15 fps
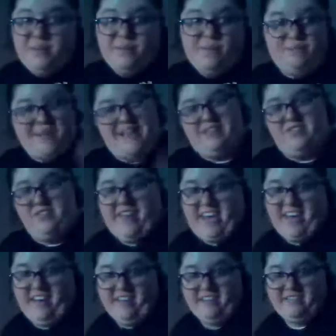But I don't
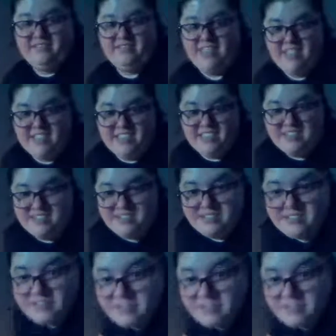care, because,